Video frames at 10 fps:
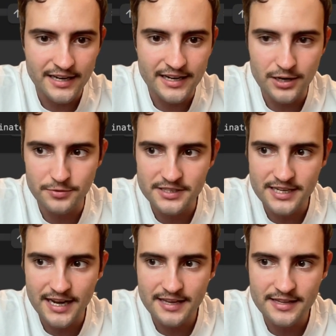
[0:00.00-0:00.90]
And here we
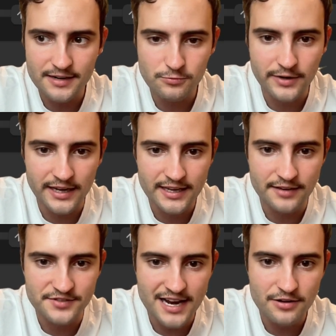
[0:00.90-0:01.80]
say that what it
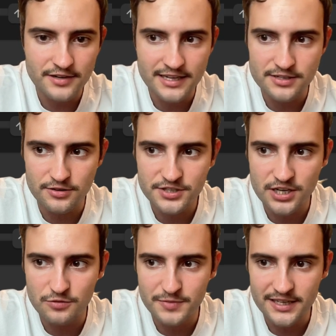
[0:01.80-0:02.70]
gives out is
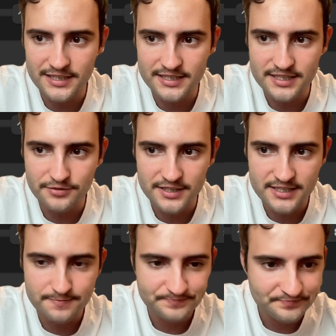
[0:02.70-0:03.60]
also PD
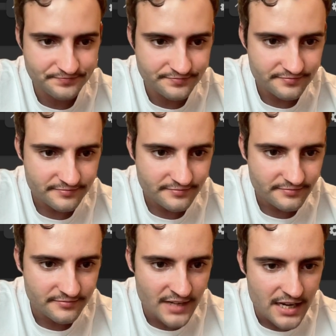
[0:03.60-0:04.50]
series.
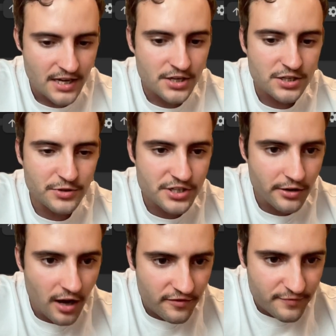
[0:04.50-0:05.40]
So we
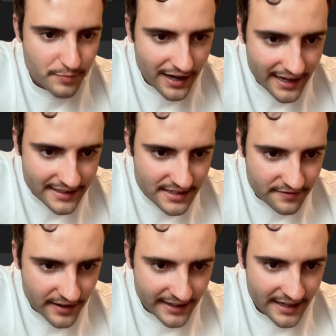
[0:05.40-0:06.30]
start off by
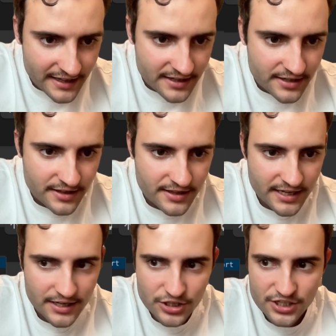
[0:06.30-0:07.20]
defining
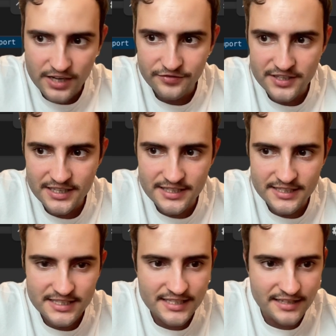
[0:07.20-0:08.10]
the shifted
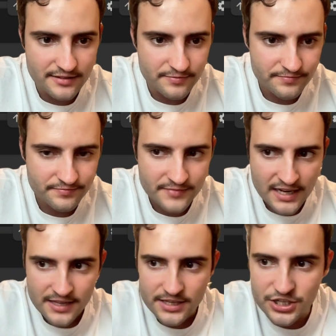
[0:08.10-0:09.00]
signal.
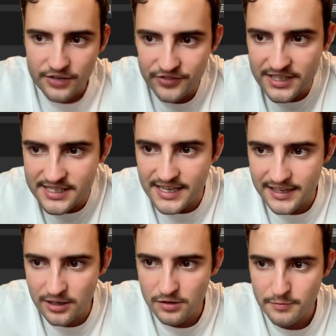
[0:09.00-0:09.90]
The shifted
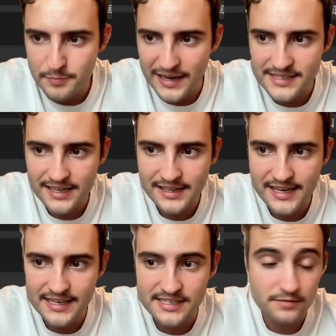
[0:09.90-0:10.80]
signal,
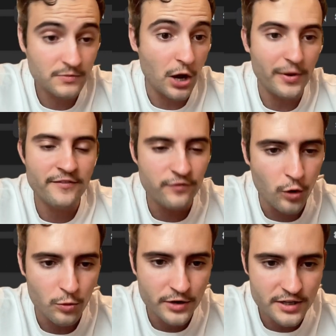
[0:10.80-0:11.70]
basically, it's going
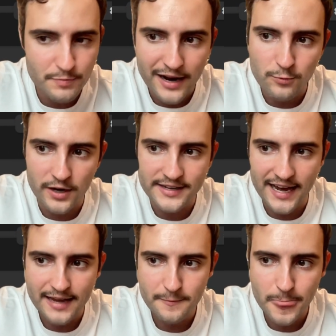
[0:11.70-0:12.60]
forward by 1
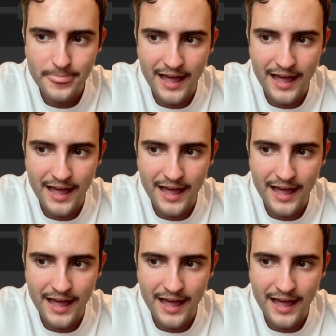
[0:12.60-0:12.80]
day.